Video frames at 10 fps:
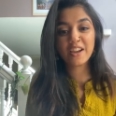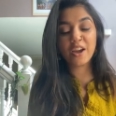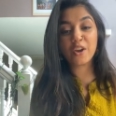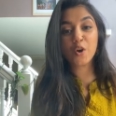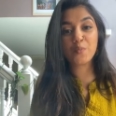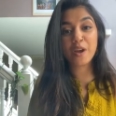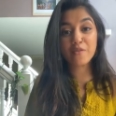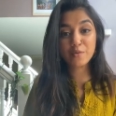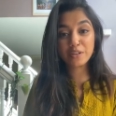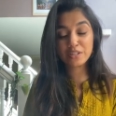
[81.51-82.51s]
I hope
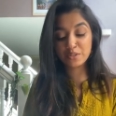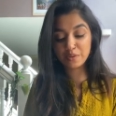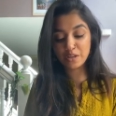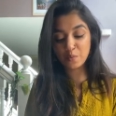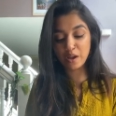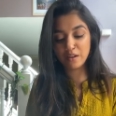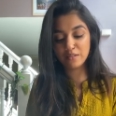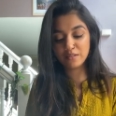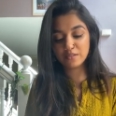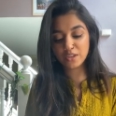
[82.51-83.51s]
everyone is doing
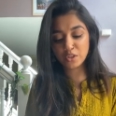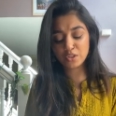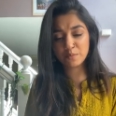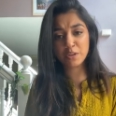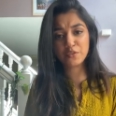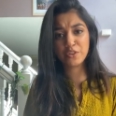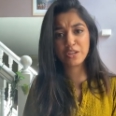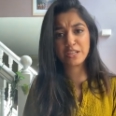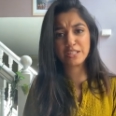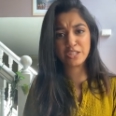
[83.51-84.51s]
well. Thank you so much for your
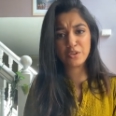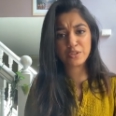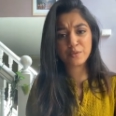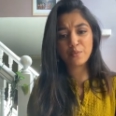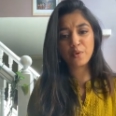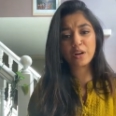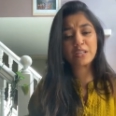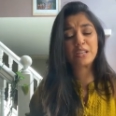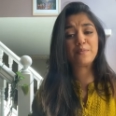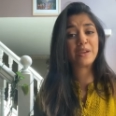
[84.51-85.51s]
continued support
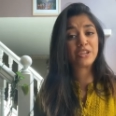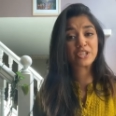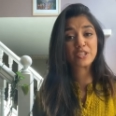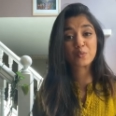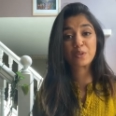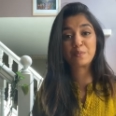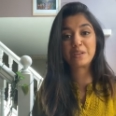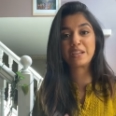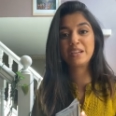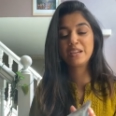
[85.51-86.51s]
and patience with
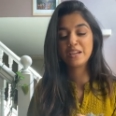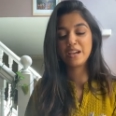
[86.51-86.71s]
me